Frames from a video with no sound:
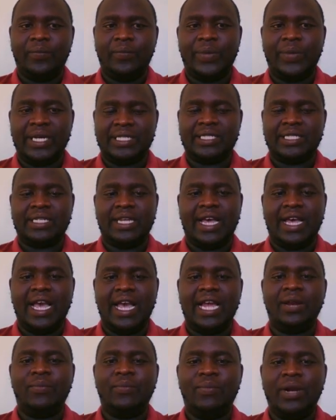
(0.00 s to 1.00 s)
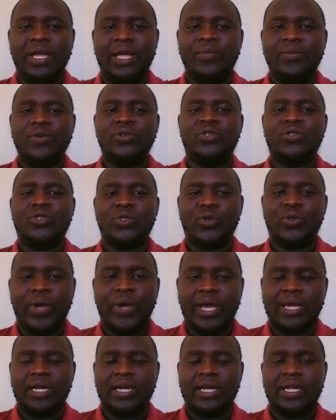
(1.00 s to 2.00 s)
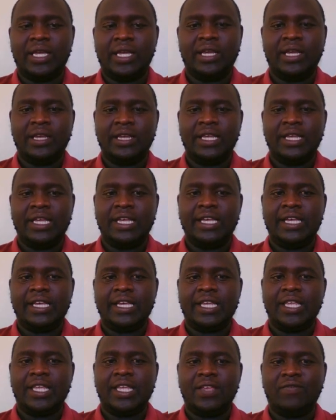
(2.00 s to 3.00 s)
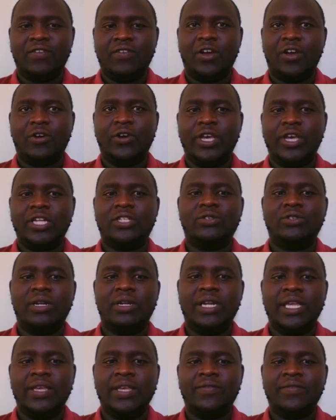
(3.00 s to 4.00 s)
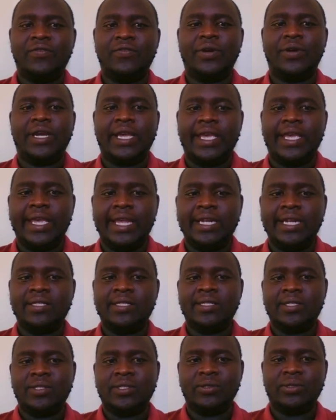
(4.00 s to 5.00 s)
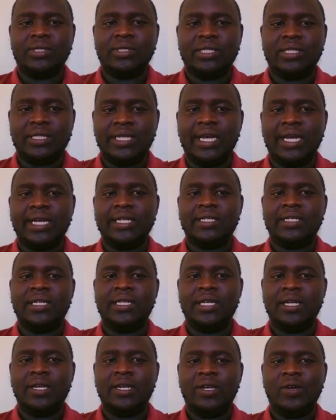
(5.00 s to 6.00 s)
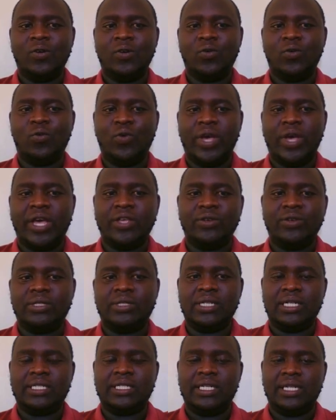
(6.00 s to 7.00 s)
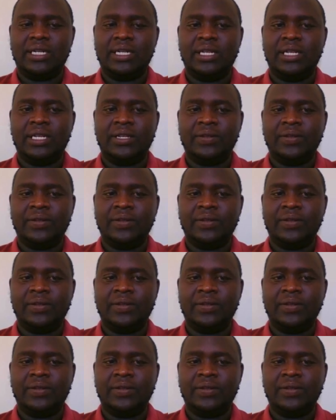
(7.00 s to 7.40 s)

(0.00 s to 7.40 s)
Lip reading: But I'll blame you squarely if you are going to leave your kids to start where you started.